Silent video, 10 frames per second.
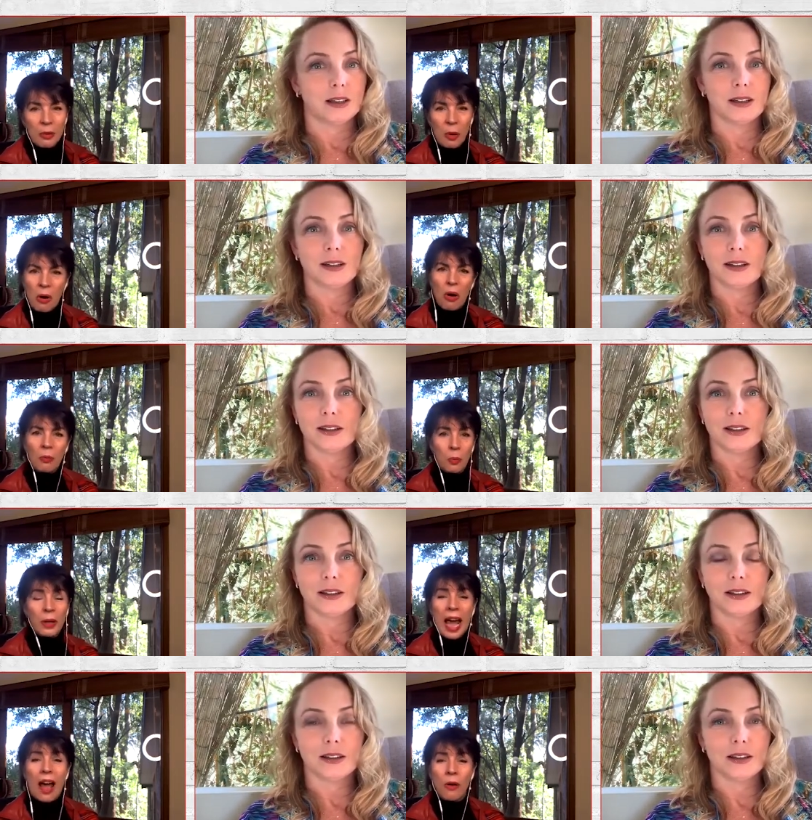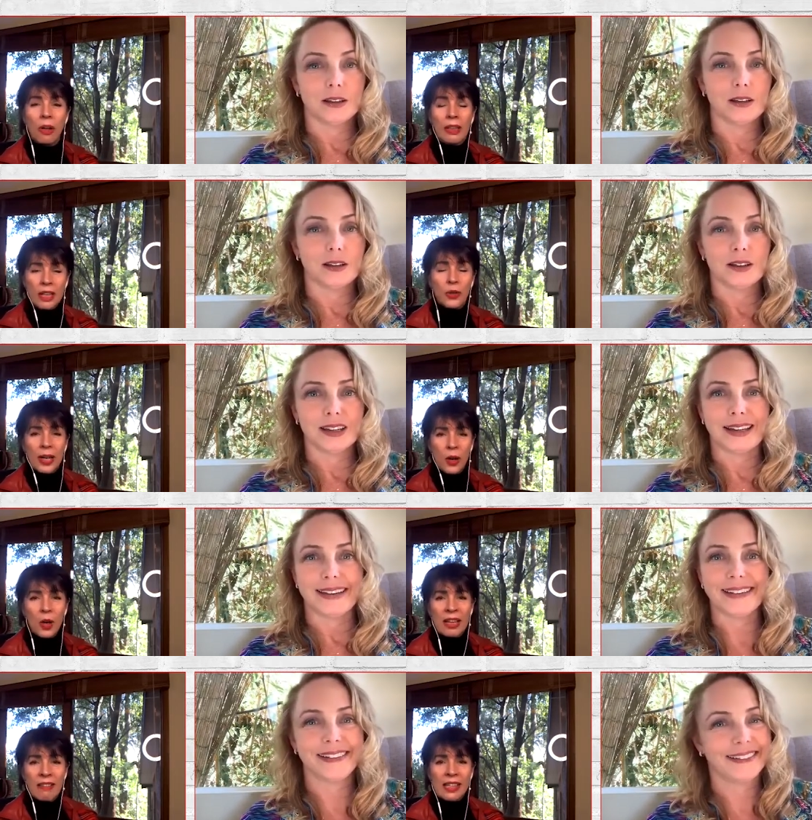Speaker 1: We're all we are all, literally
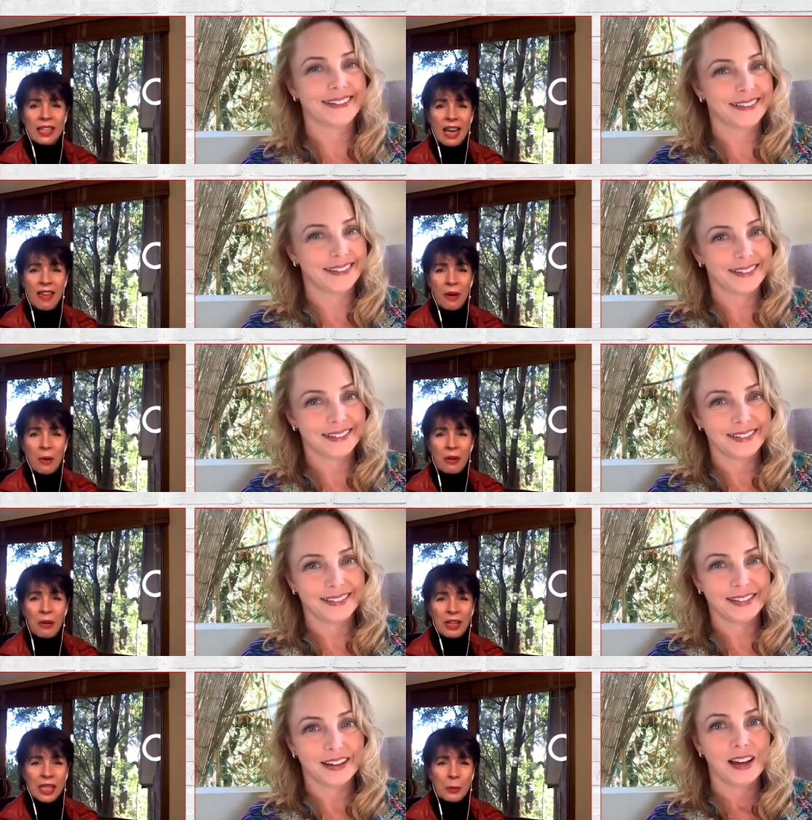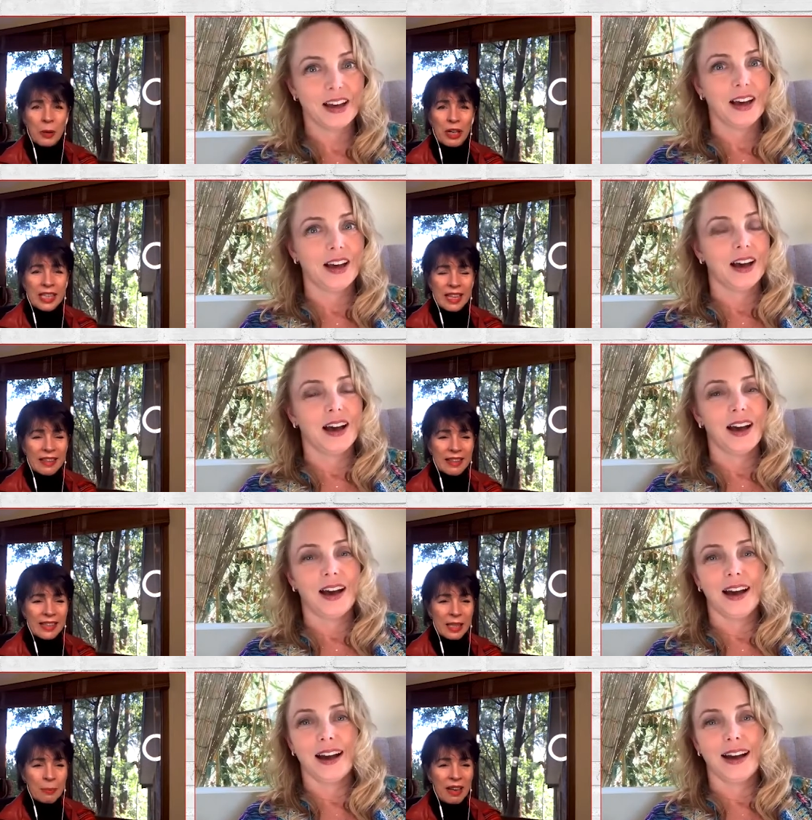all in this together. We're all experiencing
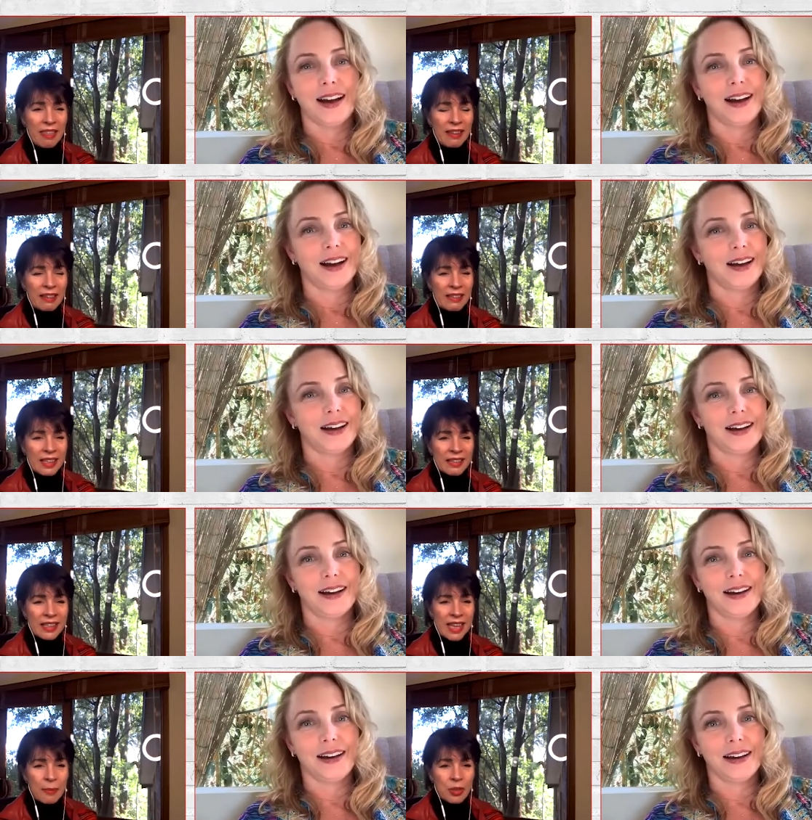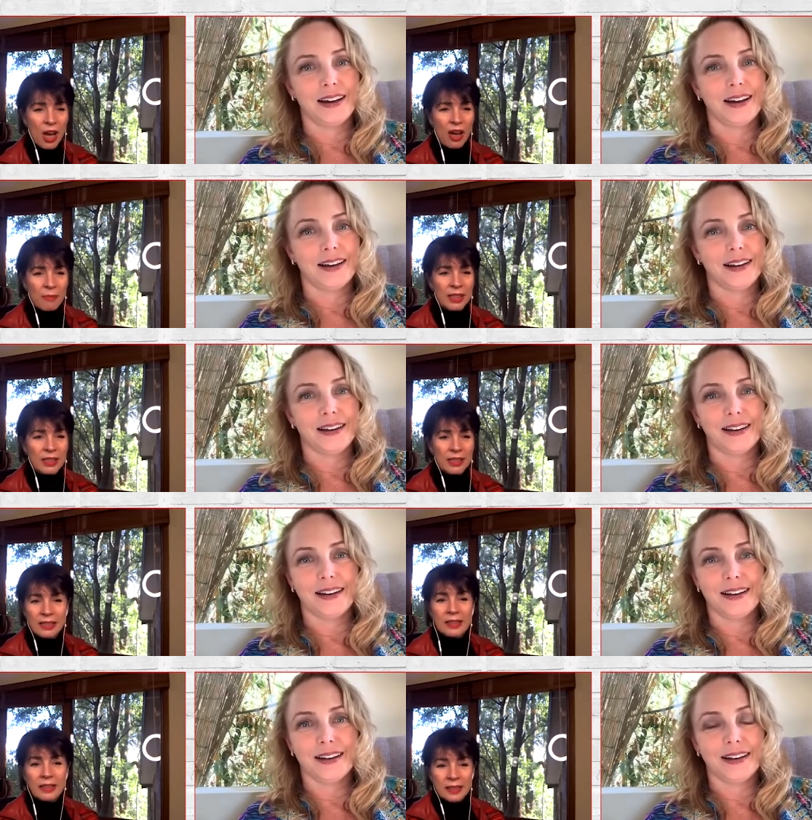similar things at the same time.
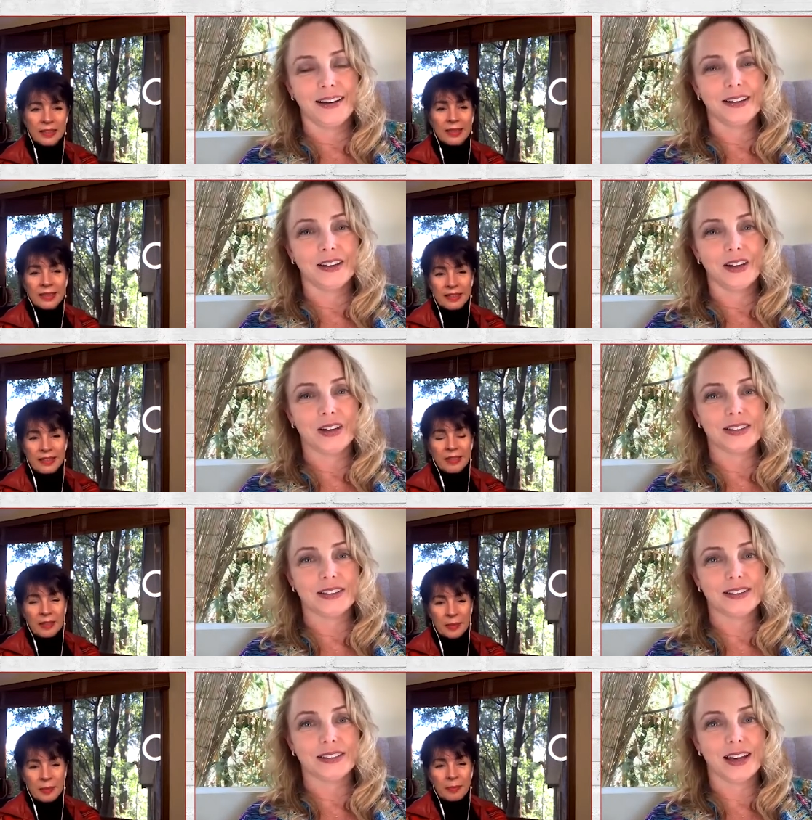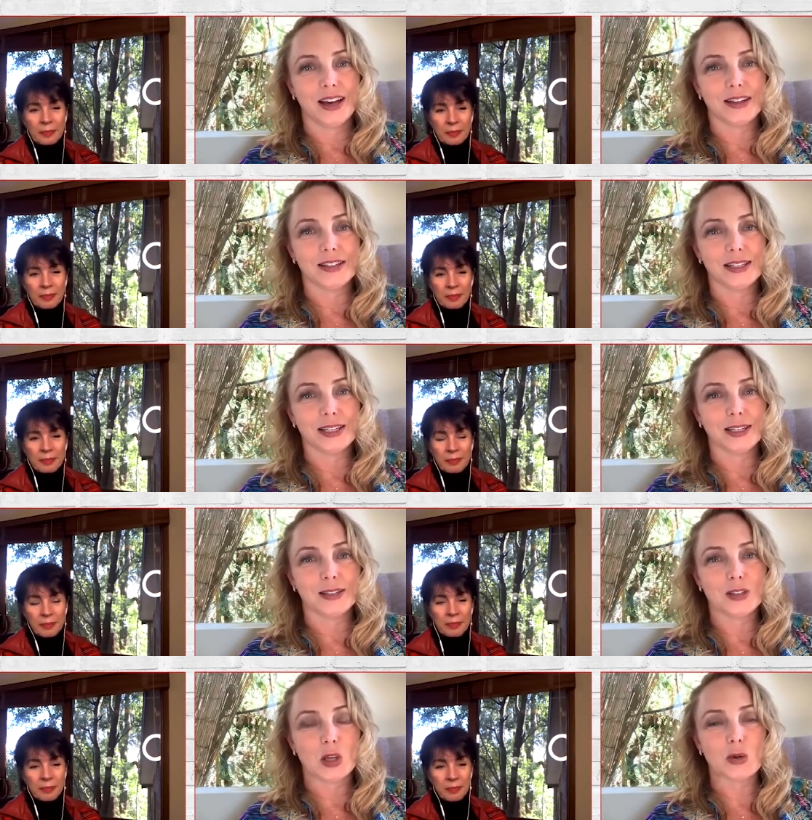
Speaker 2: I know it's
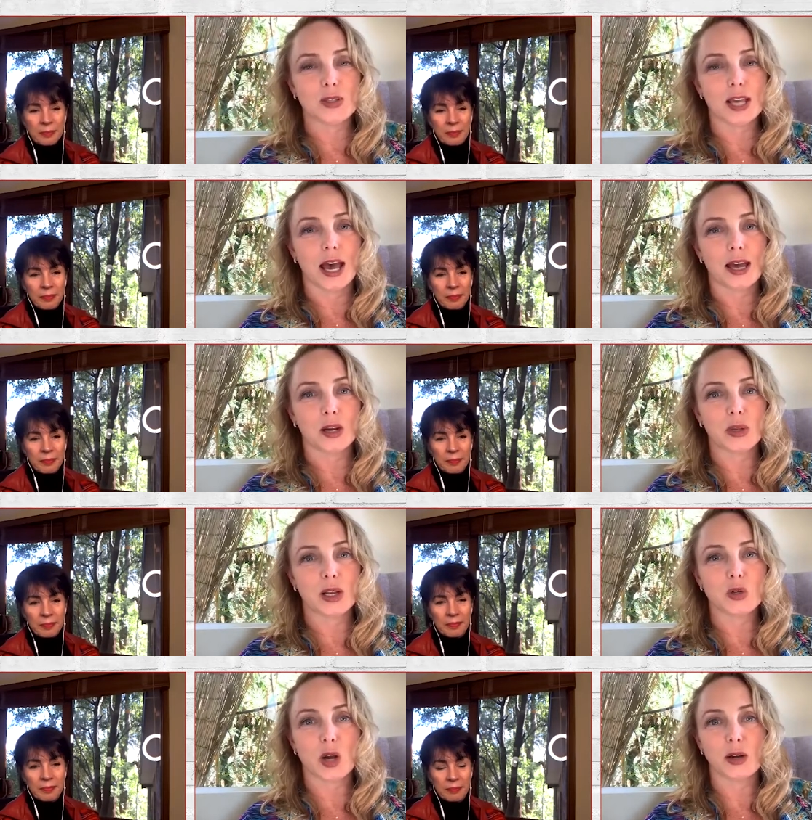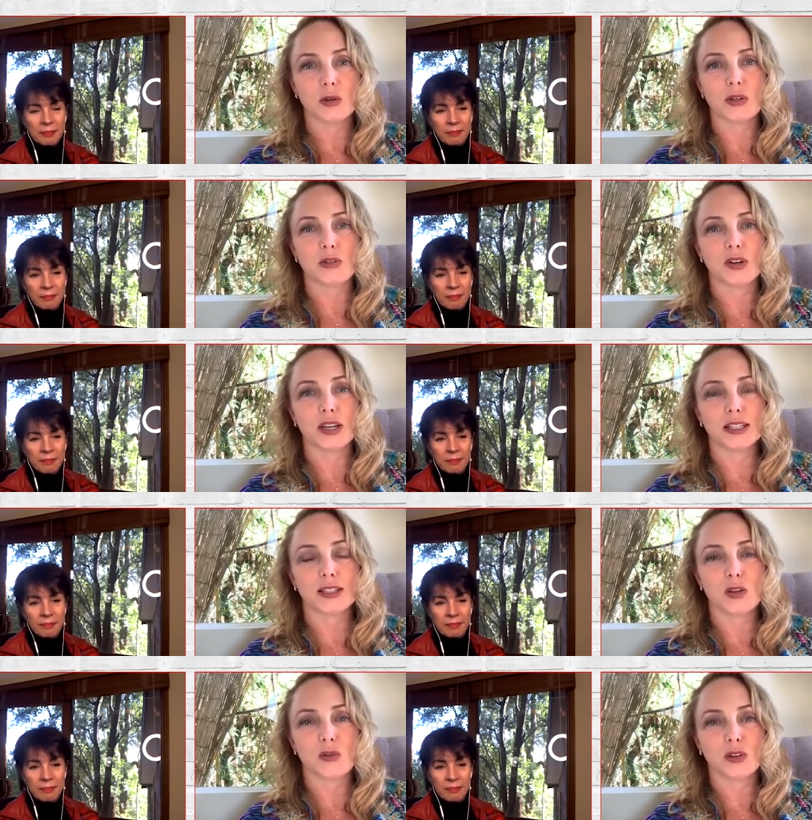honestly so sad. I mean, I try to always find the
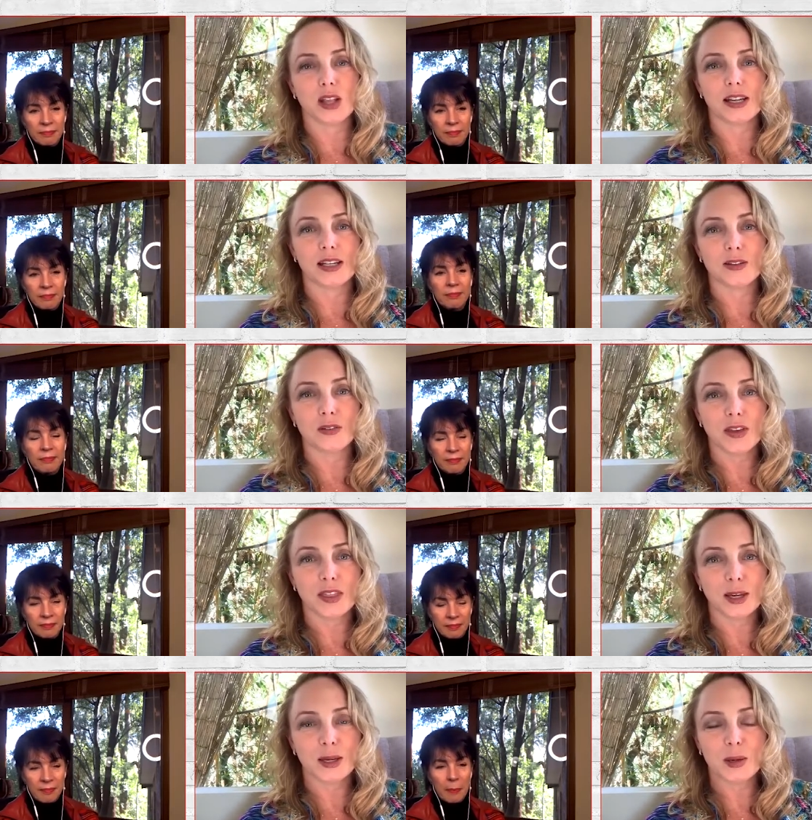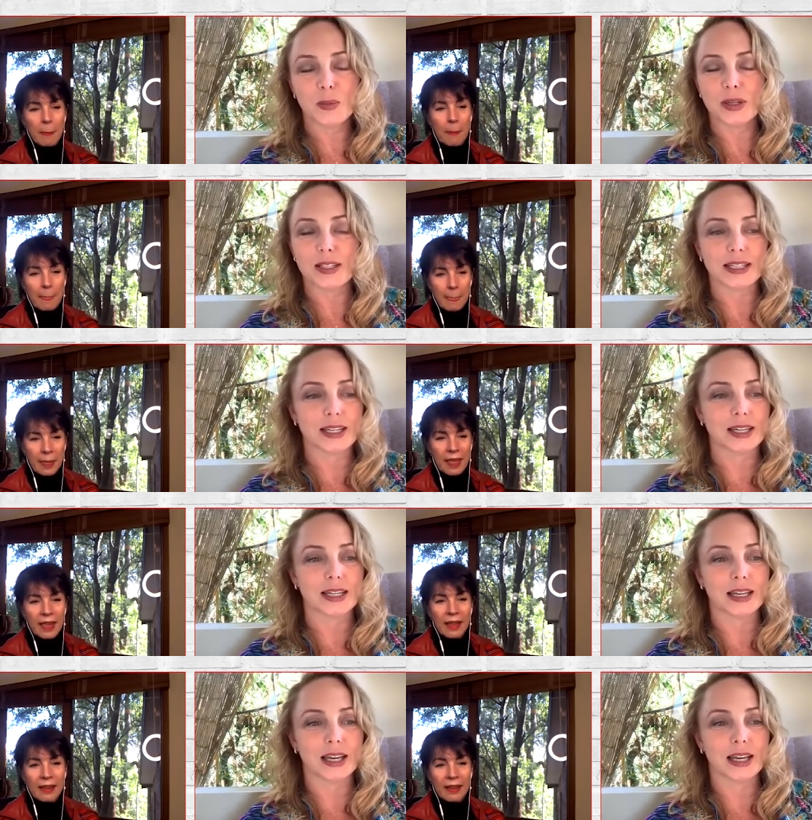silver lining of everything, you know, but uh,